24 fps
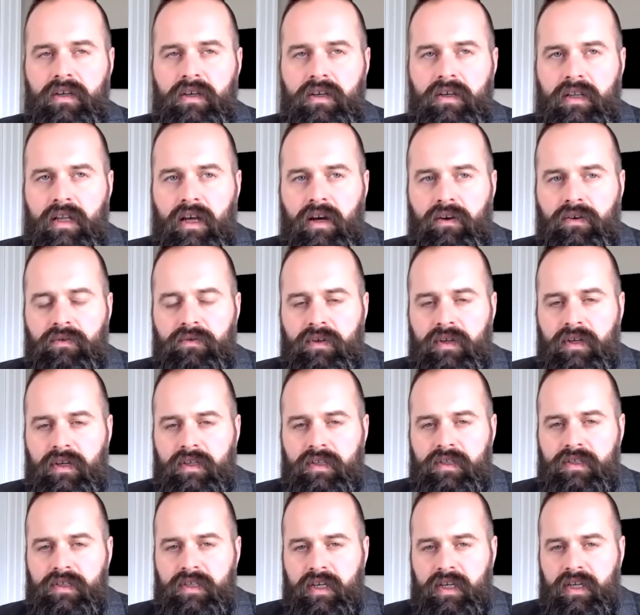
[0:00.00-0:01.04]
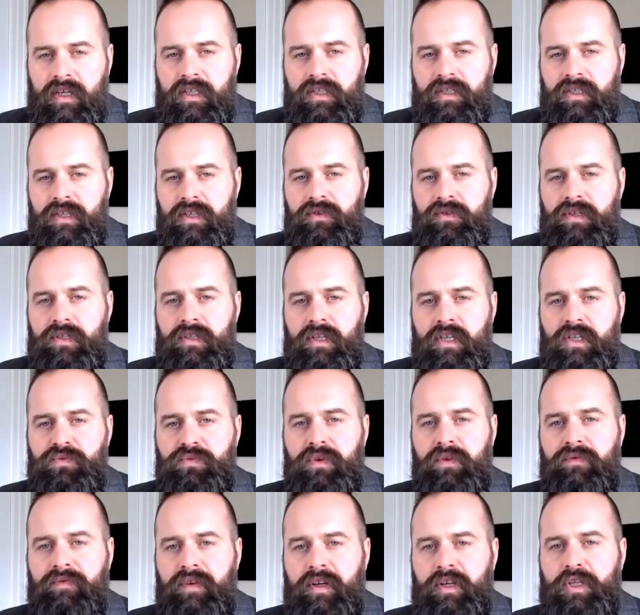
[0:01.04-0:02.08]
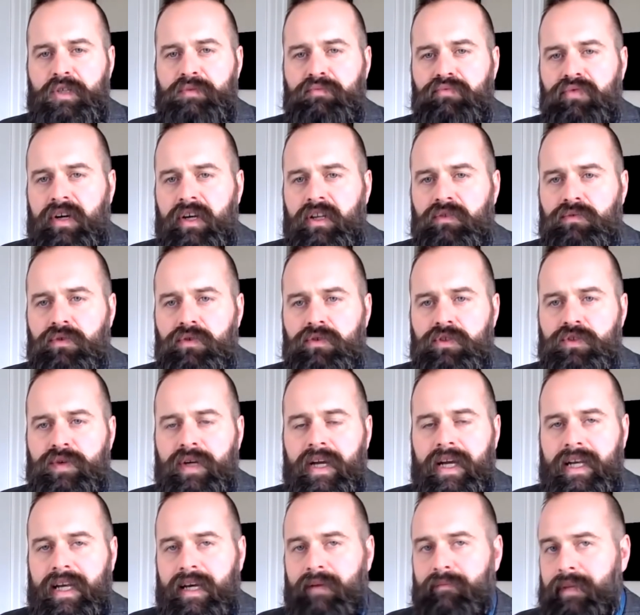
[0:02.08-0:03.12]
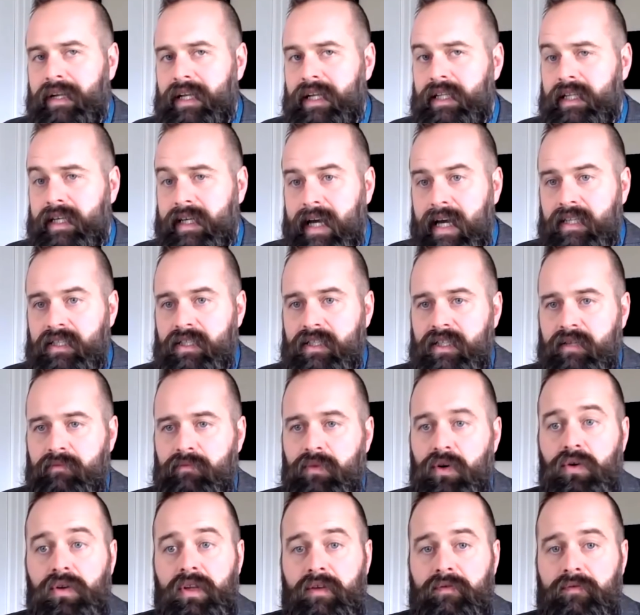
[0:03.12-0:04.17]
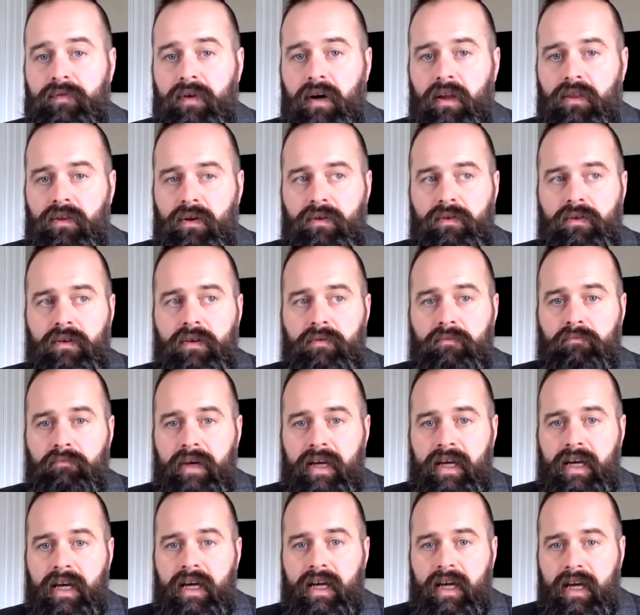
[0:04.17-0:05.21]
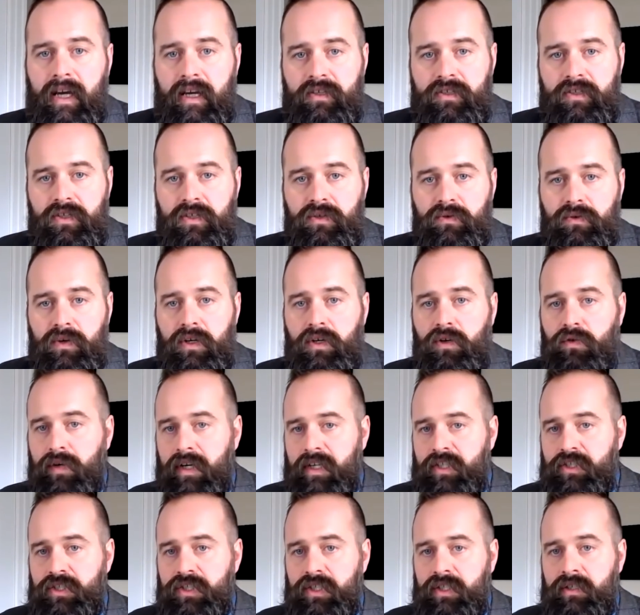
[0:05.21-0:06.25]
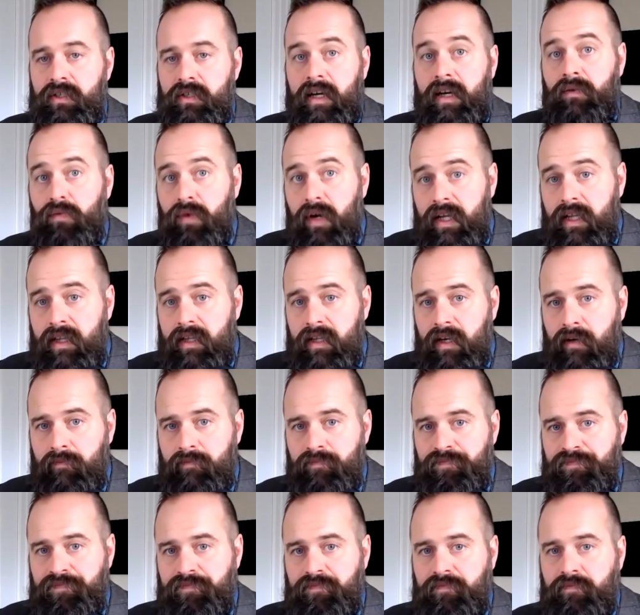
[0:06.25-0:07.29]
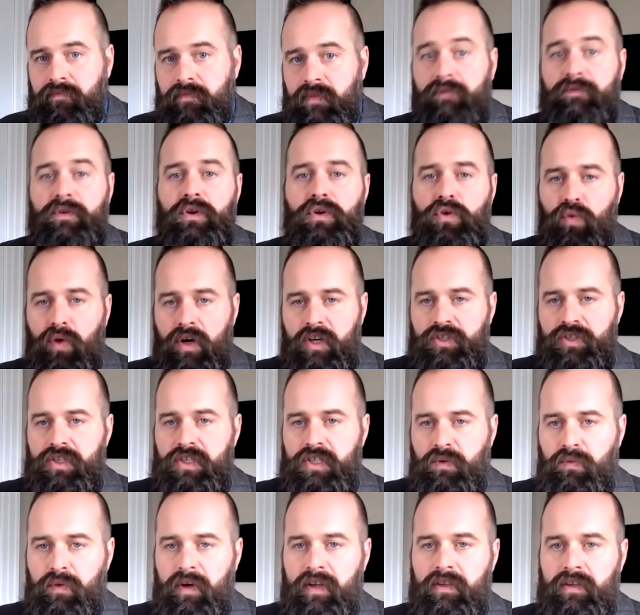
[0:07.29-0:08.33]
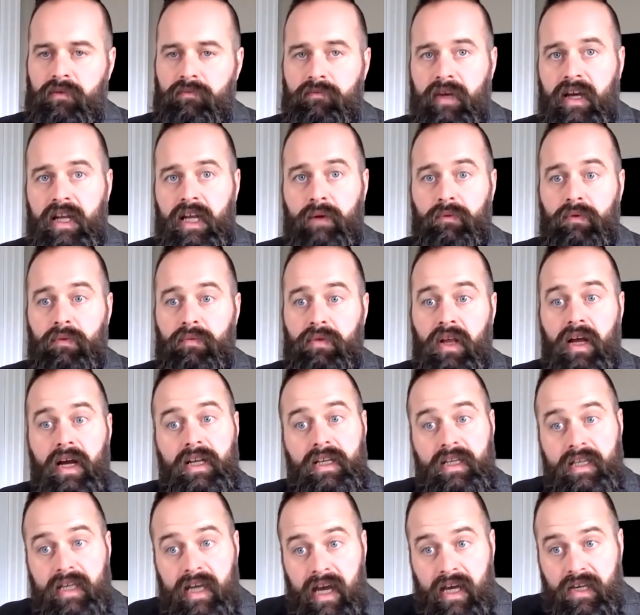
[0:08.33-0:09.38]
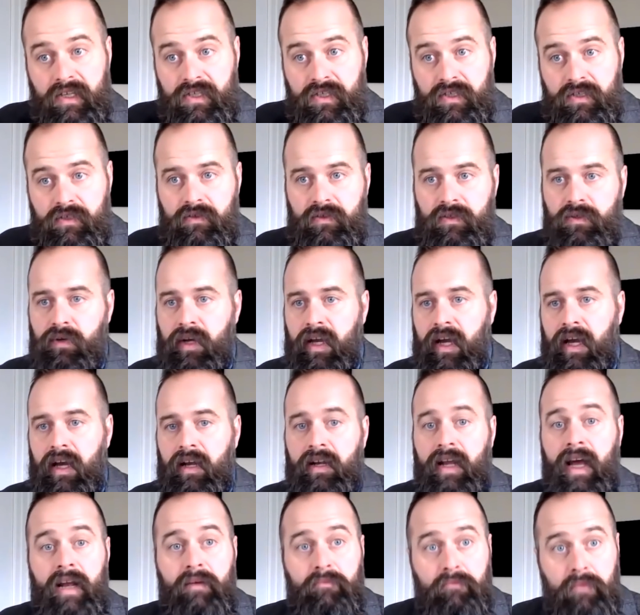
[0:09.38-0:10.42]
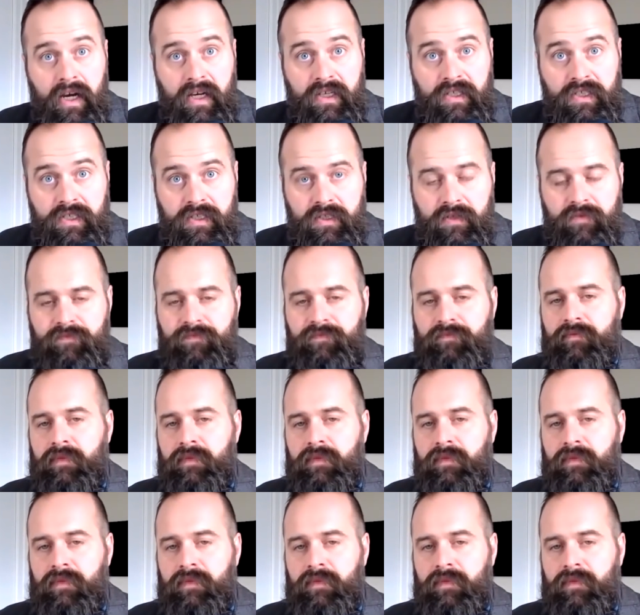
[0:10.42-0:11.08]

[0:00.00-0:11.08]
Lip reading: Now, it continues, it says, we finished praying the rosary and I immediately asked him, Holy Father, may I ask you a question and write them? A few questions and write them. And he replied, yes, you can and must.